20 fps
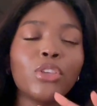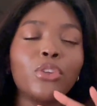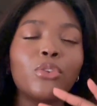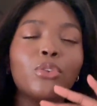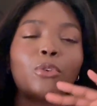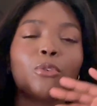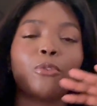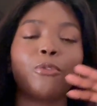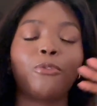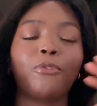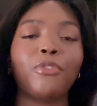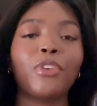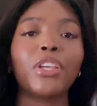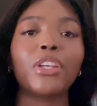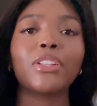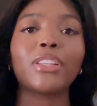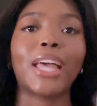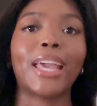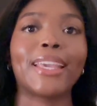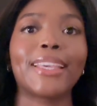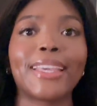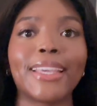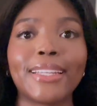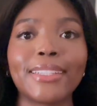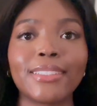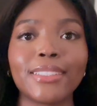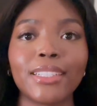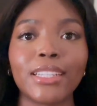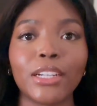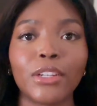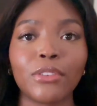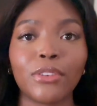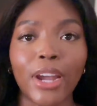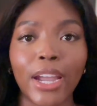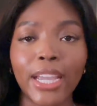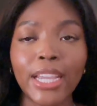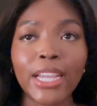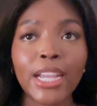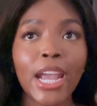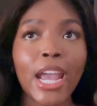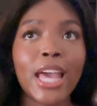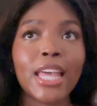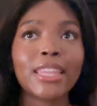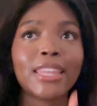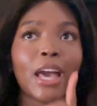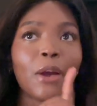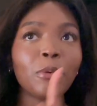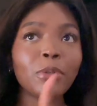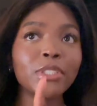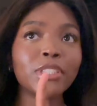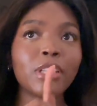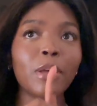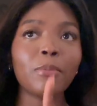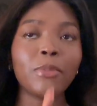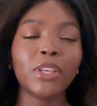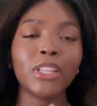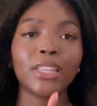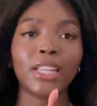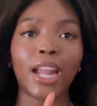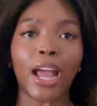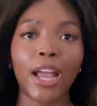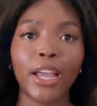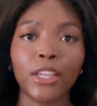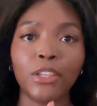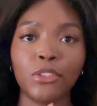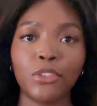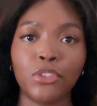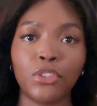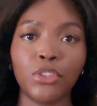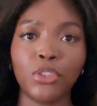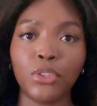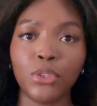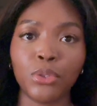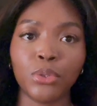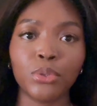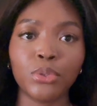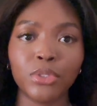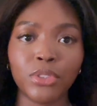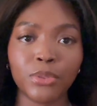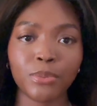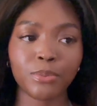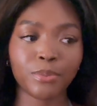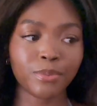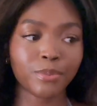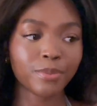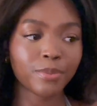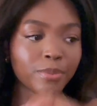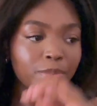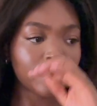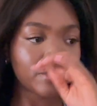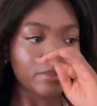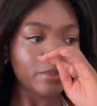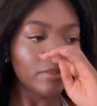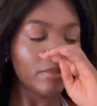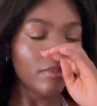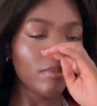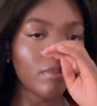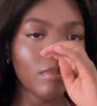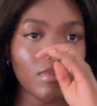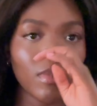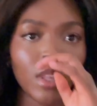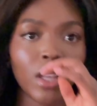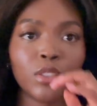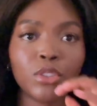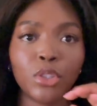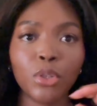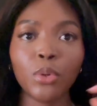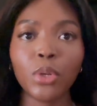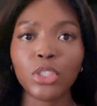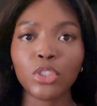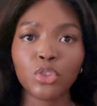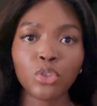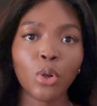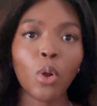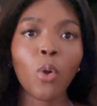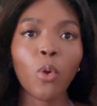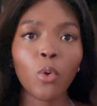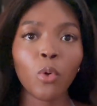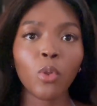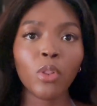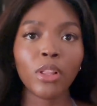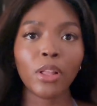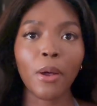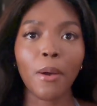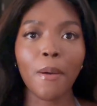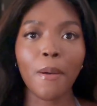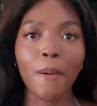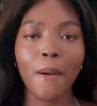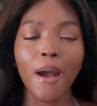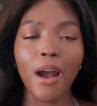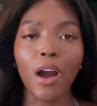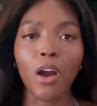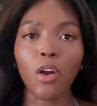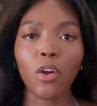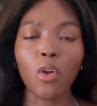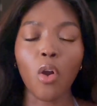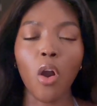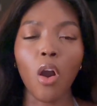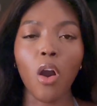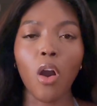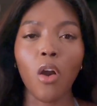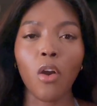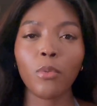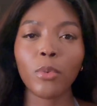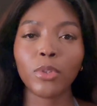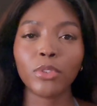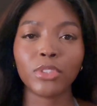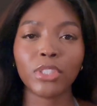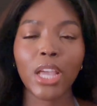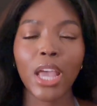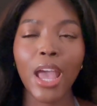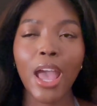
don't feel like it, right? That was something that I used to use to control almost,